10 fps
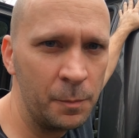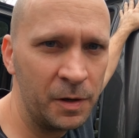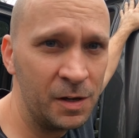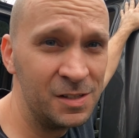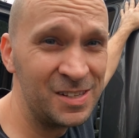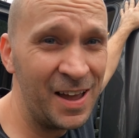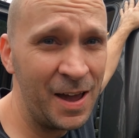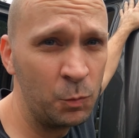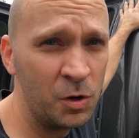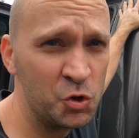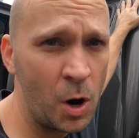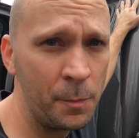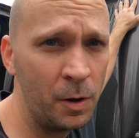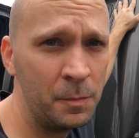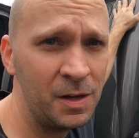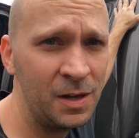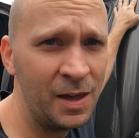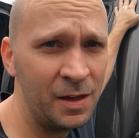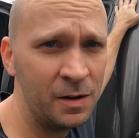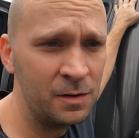because I had one drop on me
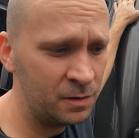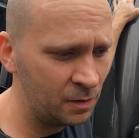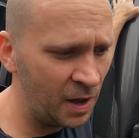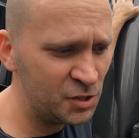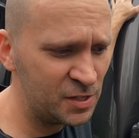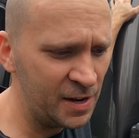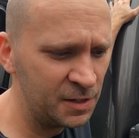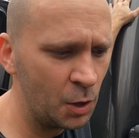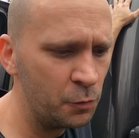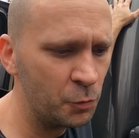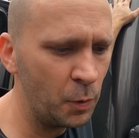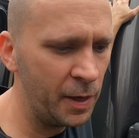and I just had to go through